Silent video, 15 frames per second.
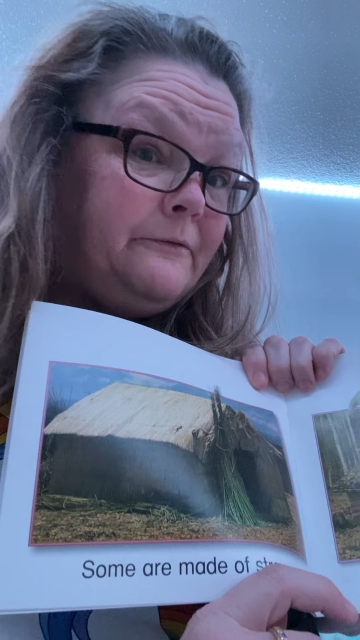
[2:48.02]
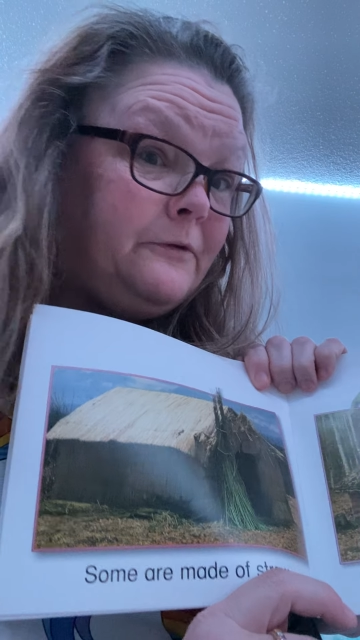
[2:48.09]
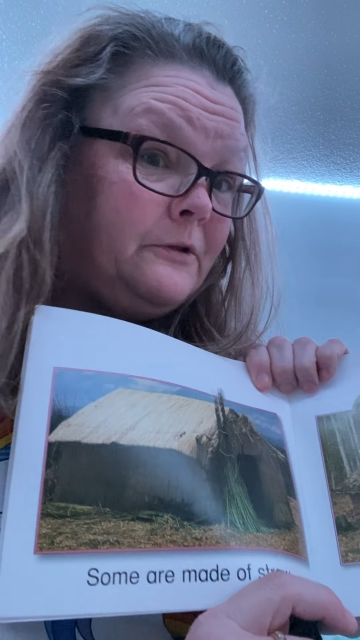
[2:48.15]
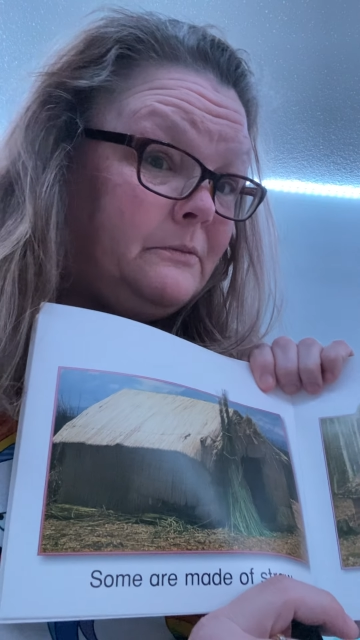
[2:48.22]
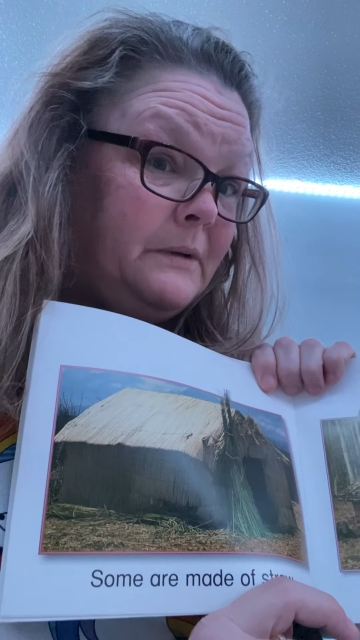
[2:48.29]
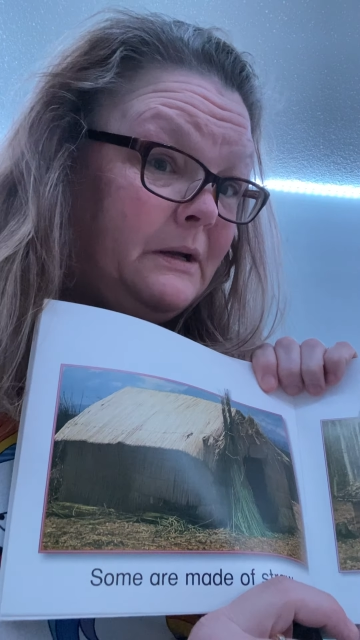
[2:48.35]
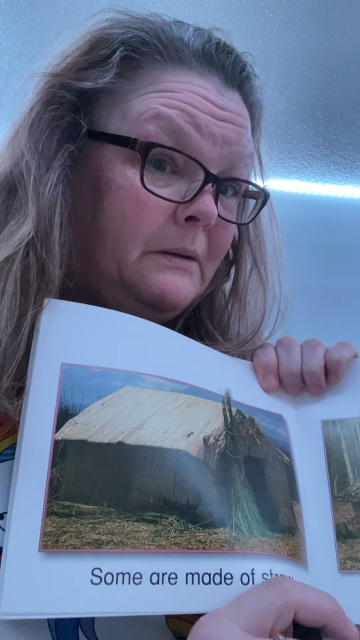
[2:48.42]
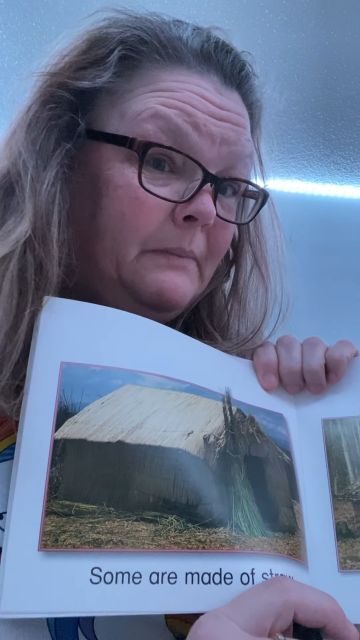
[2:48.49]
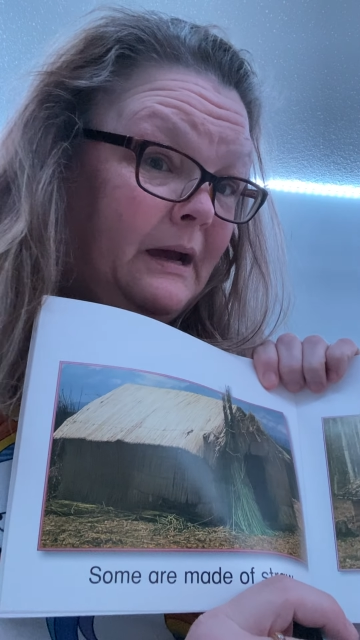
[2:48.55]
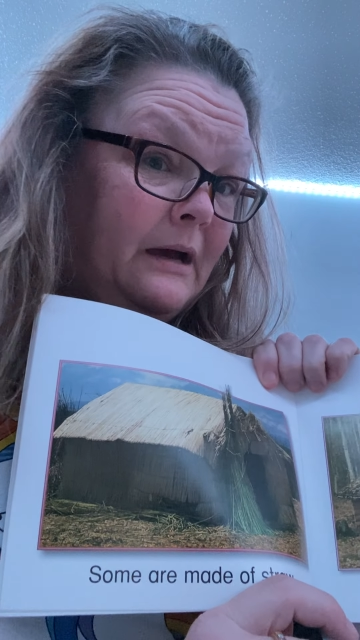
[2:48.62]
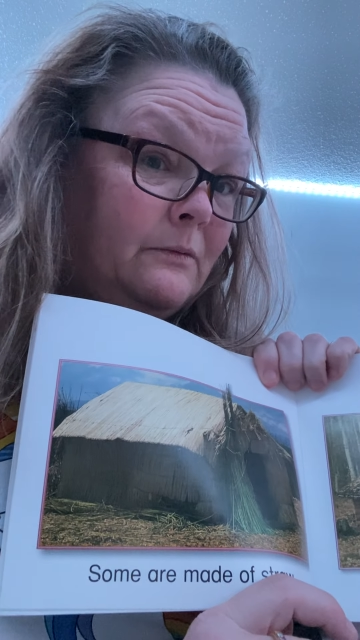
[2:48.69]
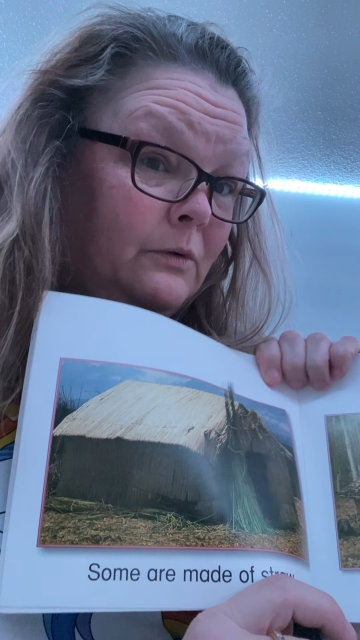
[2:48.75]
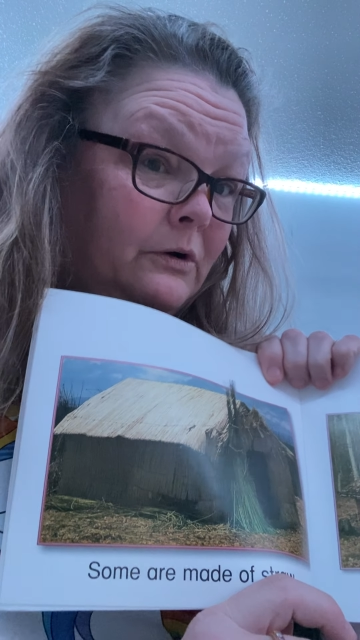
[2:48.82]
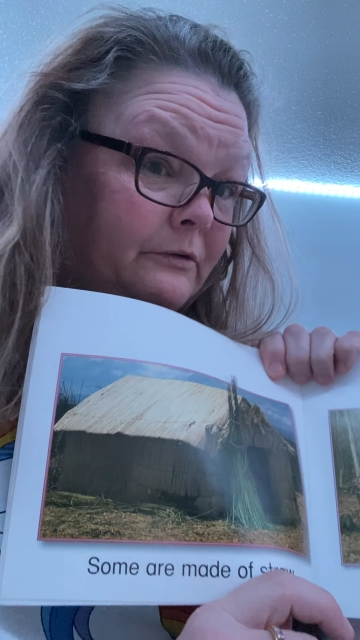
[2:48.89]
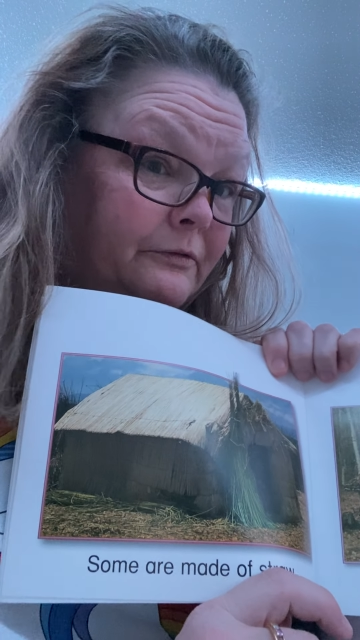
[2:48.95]
for the big
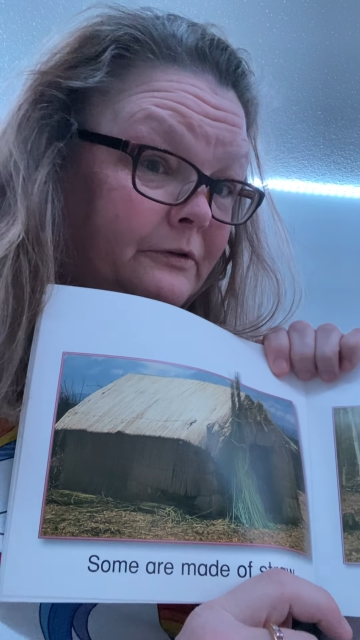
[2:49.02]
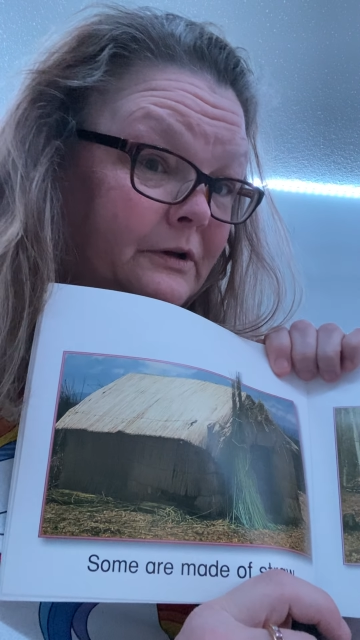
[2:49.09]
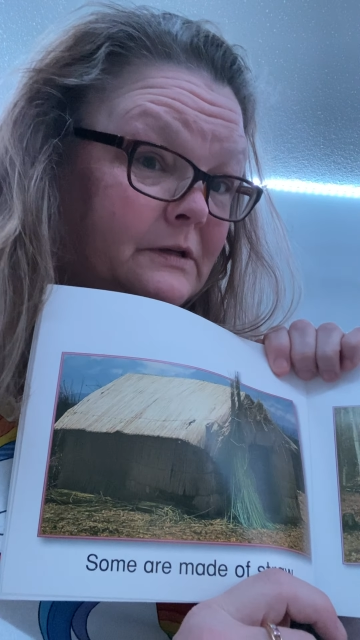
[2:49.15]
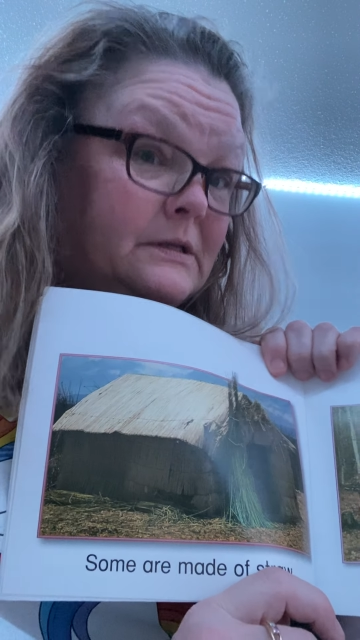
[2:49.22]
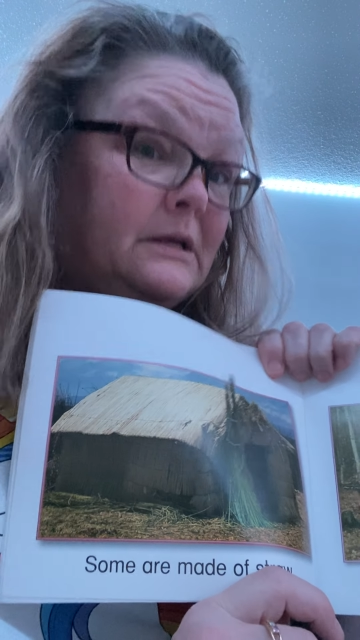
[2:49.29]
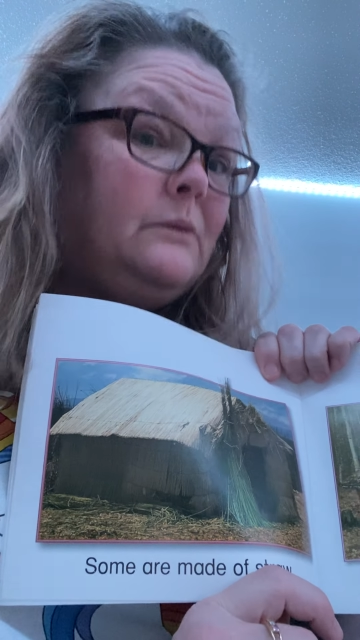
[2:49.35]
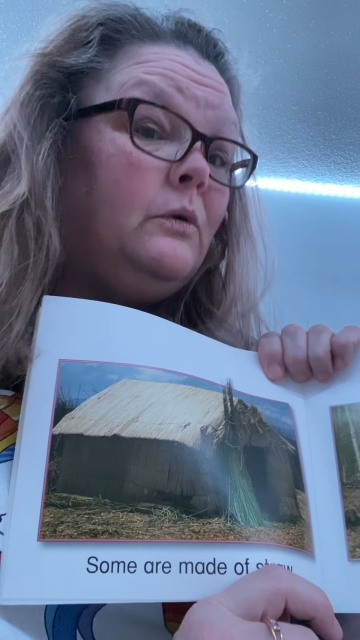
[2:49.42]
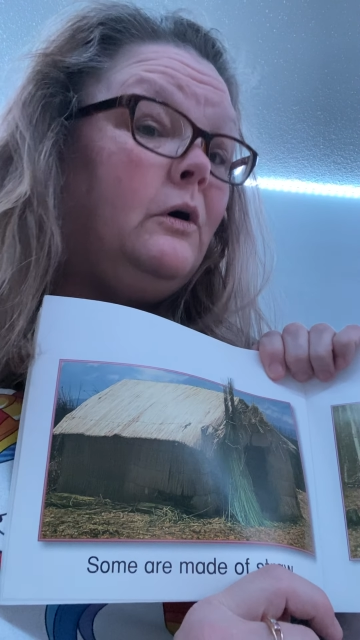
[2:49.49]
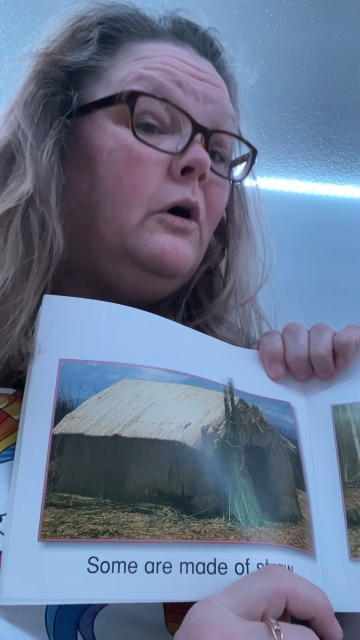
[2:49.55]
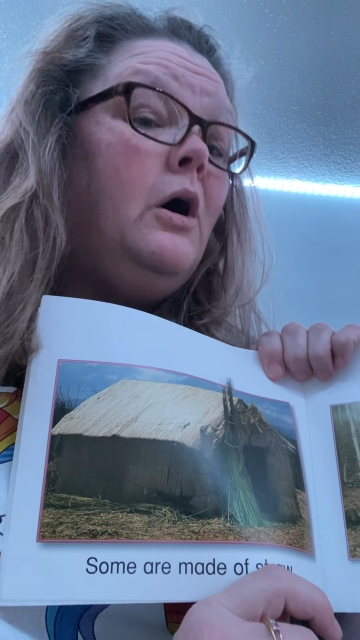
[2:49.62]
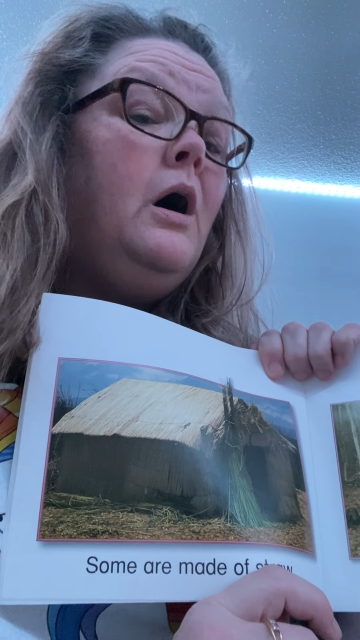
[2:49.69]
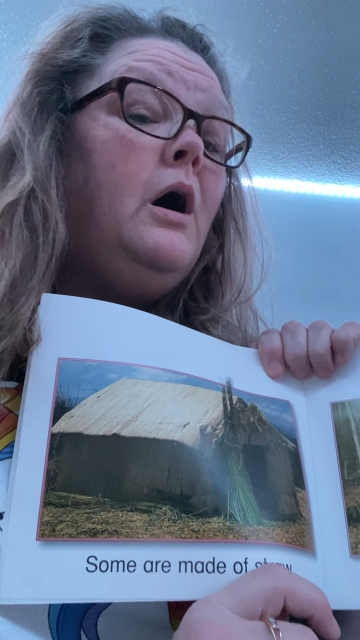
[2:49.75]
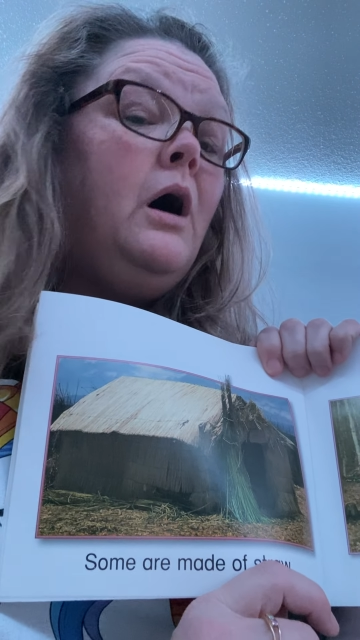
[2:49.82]
bad wolf, because he will